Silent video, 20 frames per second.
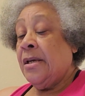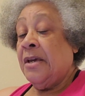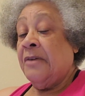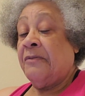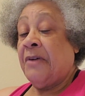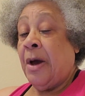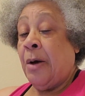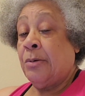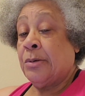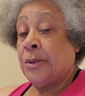
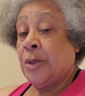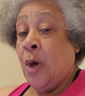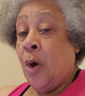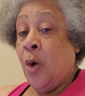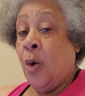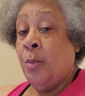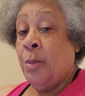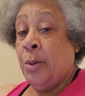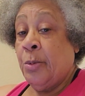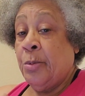If I was
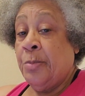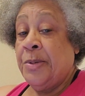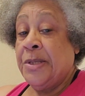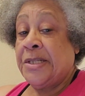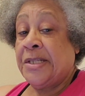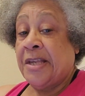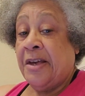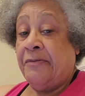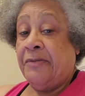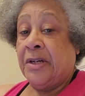home, it would be
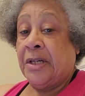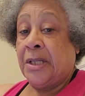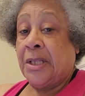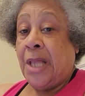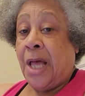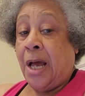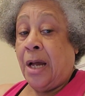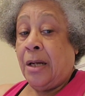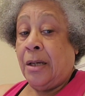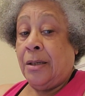7
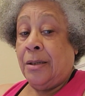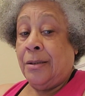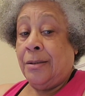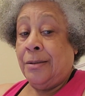o'clock.